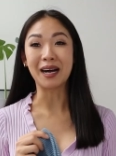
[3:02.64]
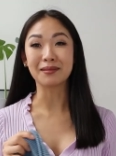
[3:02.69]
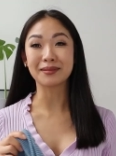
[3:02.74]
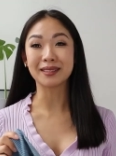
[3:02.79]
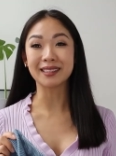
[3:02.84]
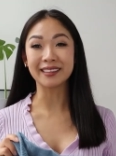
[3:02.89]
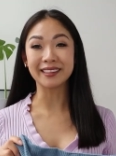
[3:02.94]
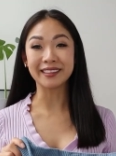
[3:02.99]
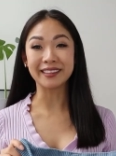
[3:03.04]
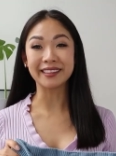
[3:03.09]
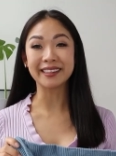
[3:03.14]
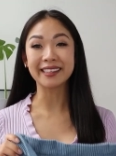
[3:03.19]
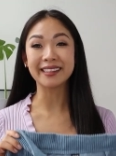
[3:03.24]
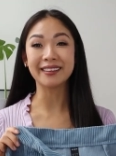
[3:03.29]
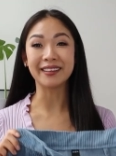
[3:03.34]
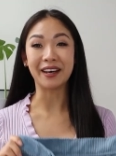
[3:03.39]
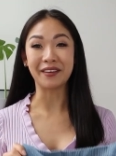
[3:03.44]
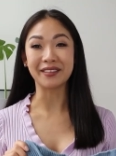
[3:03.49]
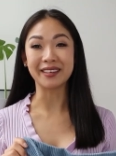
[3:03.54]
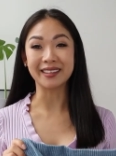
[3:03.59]

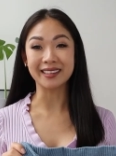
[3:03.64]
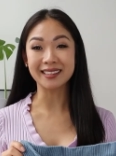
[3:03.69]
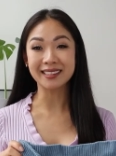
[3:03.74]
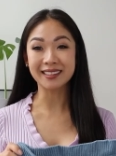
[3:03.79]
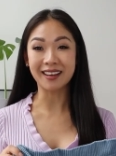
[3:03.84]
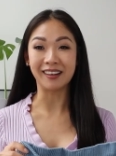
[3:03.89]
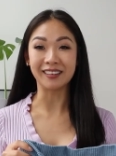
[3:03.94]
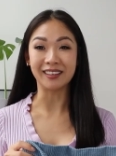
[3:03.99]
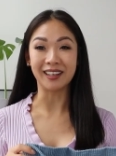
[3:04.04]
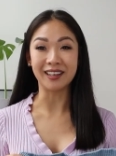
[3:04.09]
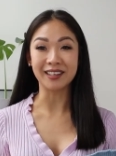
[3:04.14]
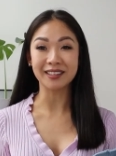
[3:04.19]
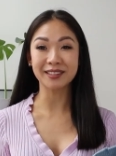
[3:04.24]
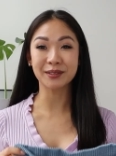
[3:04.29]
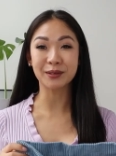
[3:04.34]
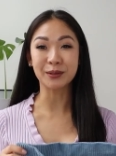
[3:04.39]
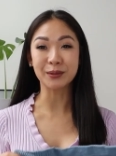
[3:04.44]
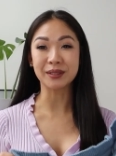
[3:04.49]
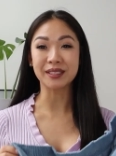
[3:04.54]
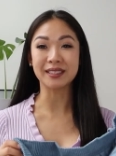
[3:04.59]
absolutely loving this colour.
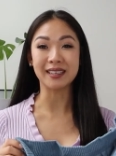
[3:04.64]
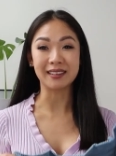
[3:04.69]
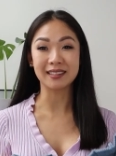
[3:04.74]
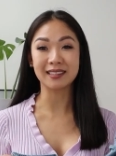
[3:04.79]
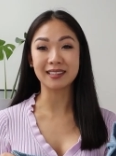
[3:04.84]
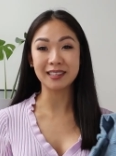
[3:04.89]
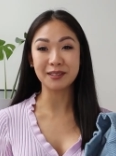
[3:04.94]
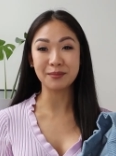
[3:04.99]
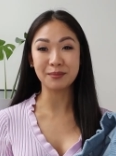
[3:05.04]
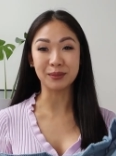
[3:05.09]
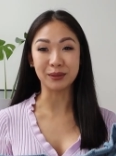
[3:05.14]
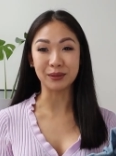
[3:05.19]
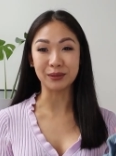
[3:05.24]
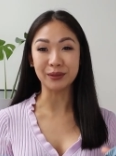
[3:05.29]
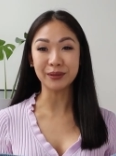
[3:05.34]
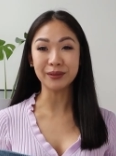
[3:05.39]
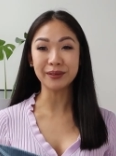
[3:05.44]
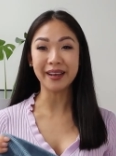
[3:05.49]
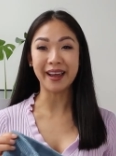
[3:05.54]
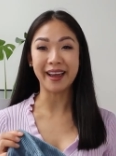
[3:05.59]
It's called Dusty
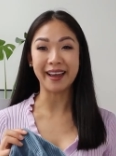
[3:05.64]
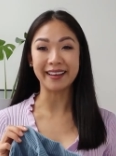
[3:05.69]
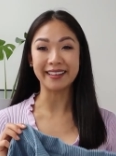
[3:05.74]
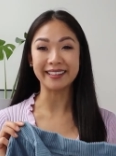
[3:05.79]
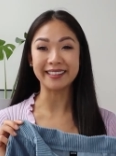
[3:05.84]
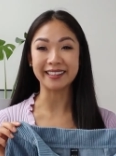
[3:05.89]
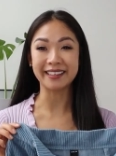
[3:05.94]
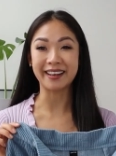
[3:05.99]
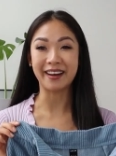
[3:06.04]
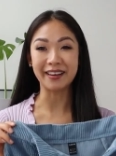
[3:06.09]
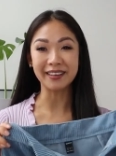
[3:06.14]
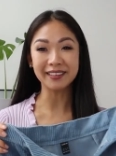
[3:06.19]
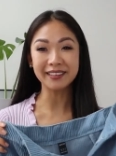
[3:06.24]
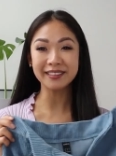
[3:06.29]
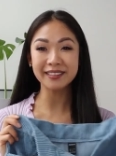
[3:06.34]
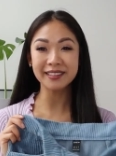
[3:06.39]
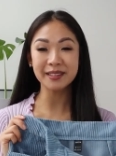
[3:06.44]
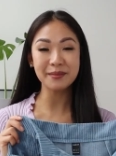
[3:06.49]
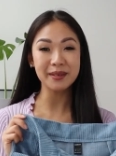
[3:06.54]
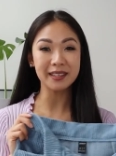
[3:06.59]
Blue and it kind of
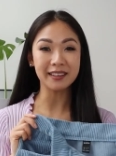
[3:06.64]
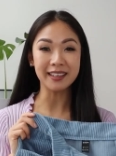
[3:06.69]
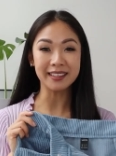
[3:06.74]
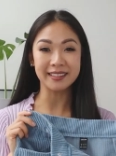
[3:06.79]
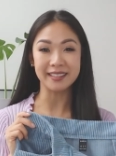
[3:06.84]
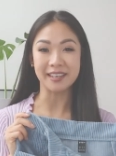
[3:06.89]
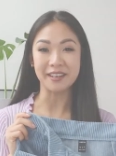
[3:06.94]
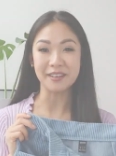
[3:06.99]
looks a bit like